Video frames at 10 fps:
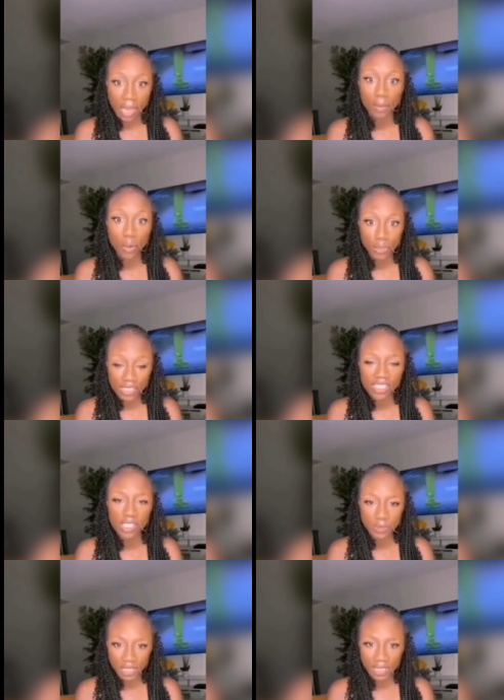I am going to
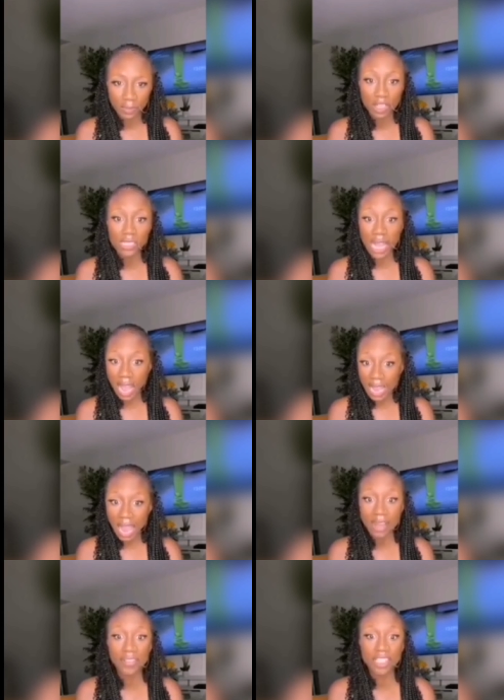speak. Because I
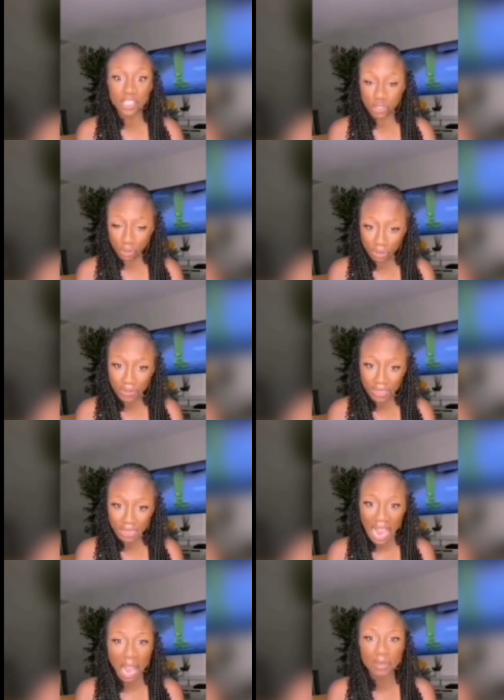have his
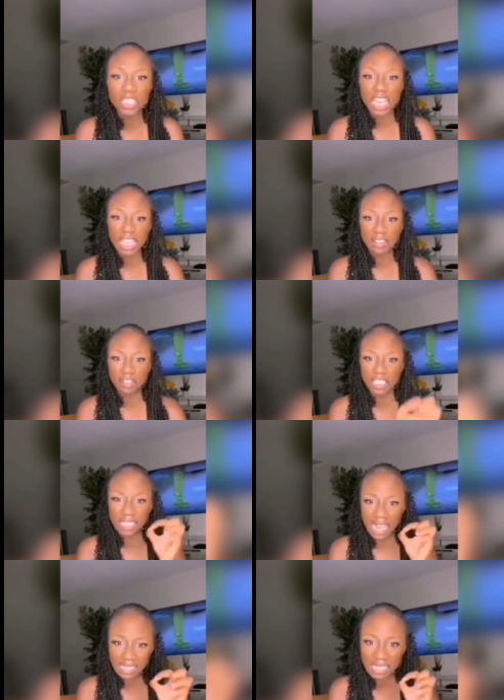children. I'm taking
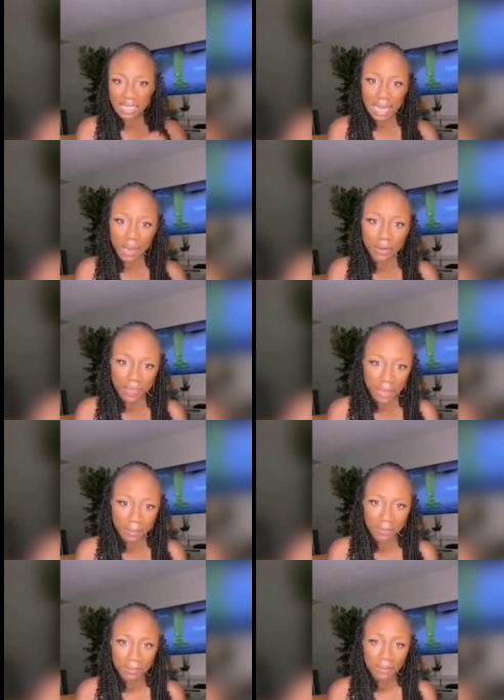fantastic care of
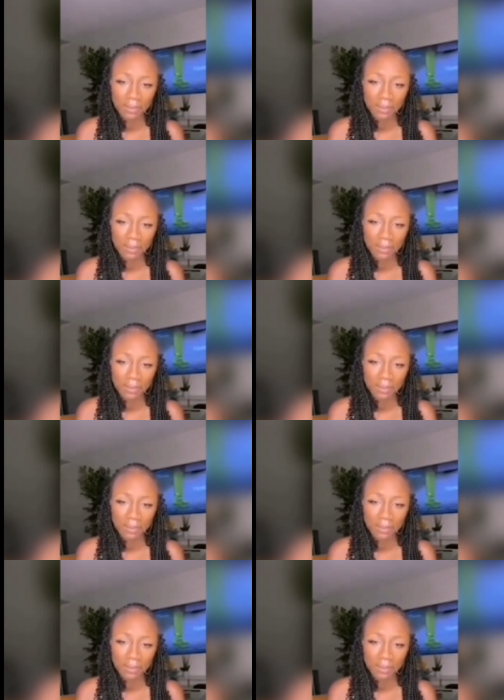them.